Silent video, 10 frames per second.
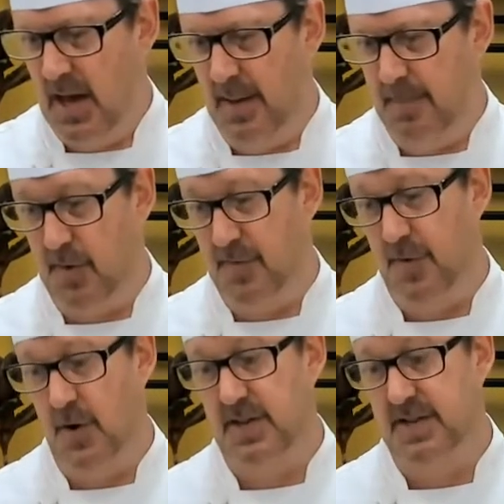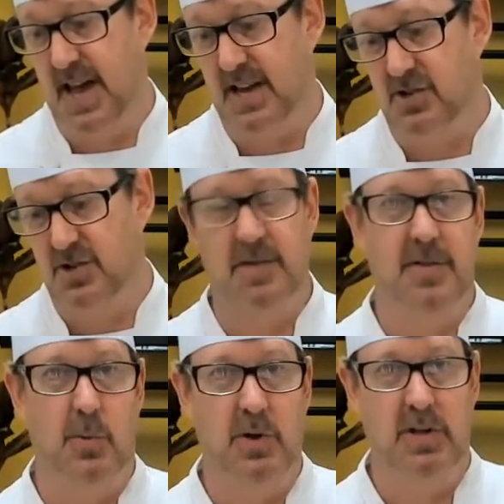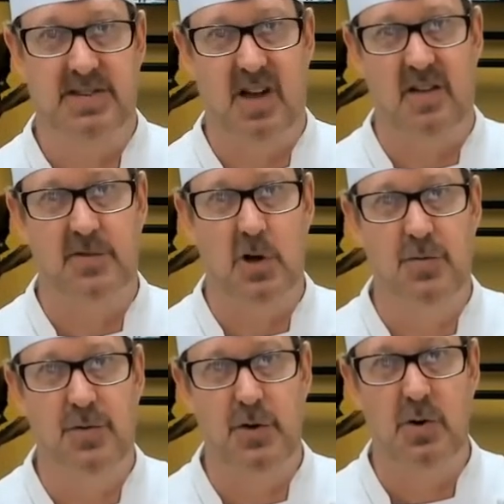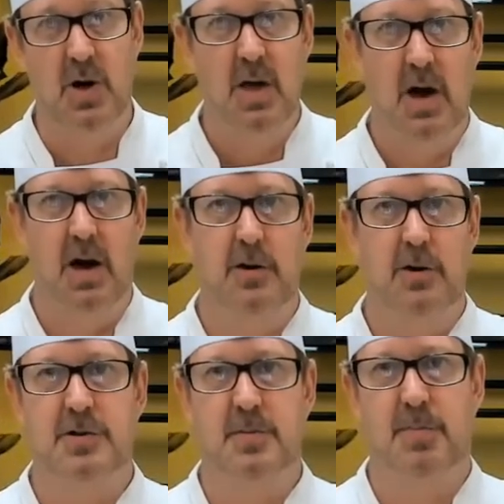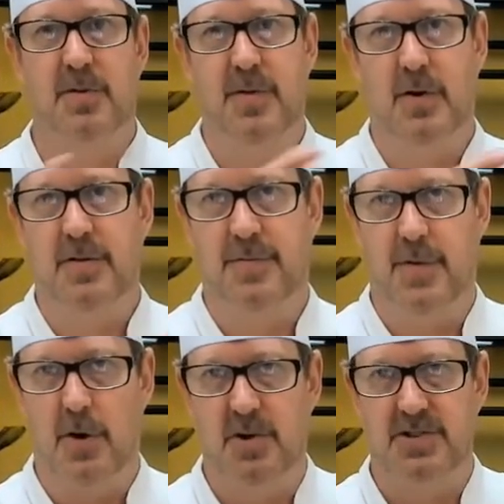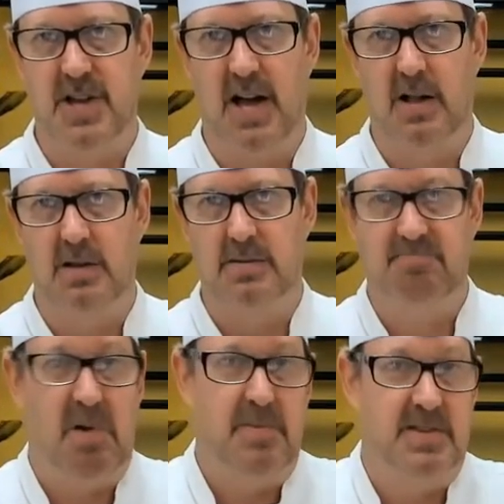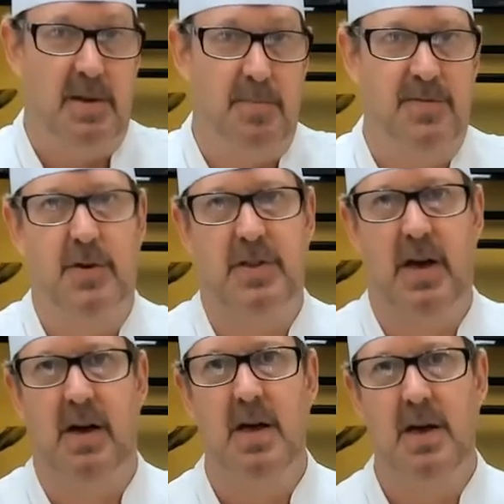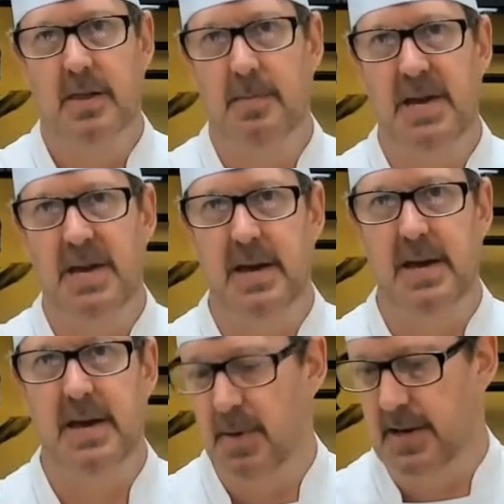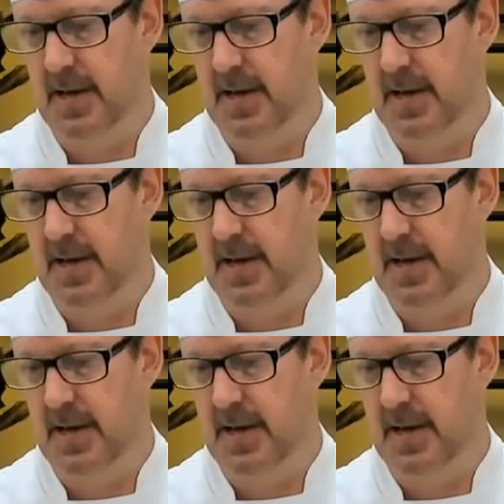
prefer the texture of the really soft tofu. Others prefer the firmer style. Maybe some prefer the medium, but